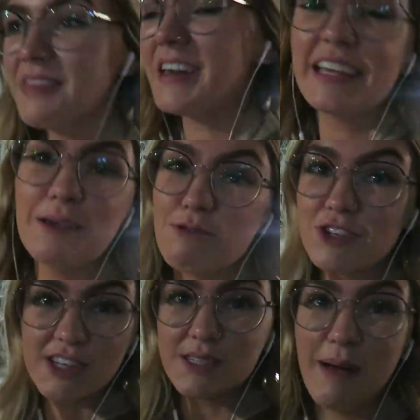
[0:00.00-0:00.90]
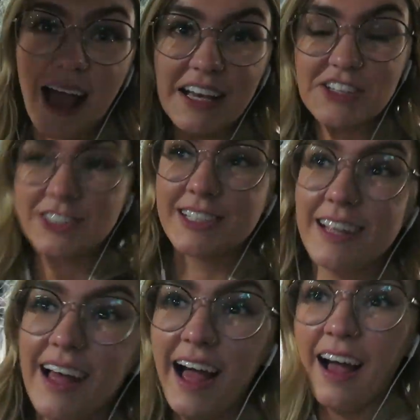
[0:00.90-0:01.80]
I think he was just smashed
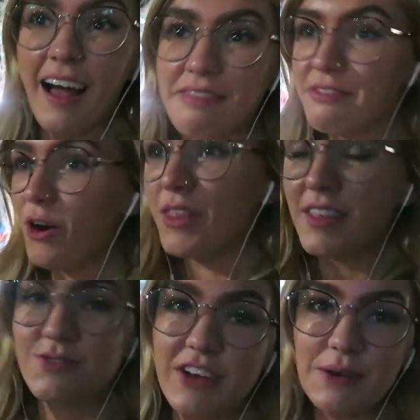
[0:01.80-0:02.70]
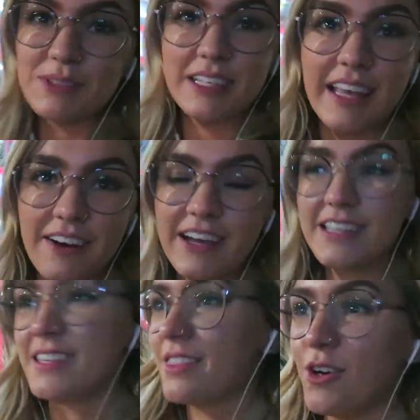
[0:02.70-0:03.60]
and thought that this video was
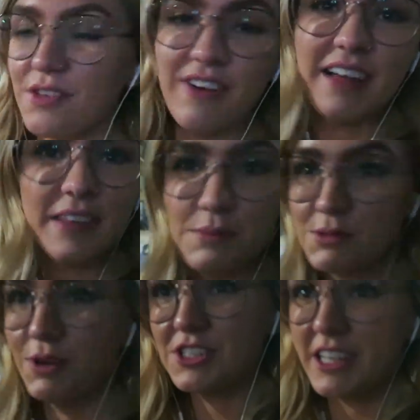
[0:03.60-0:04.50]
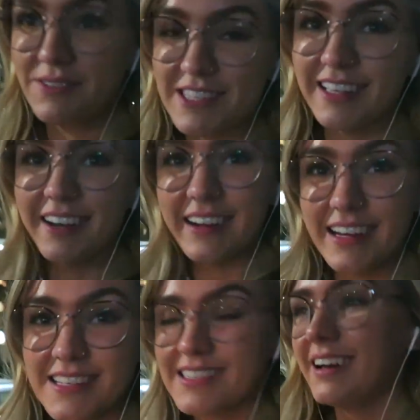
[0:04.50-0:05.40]
hilarious and thought the fact that he was watching it was
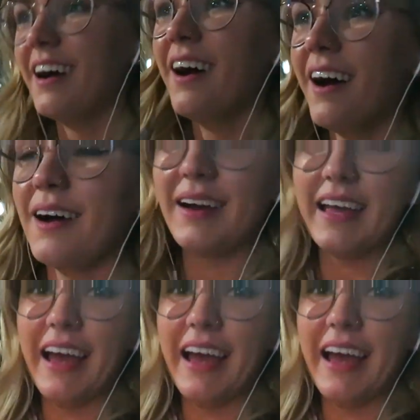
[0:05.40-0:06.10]
hilarious. But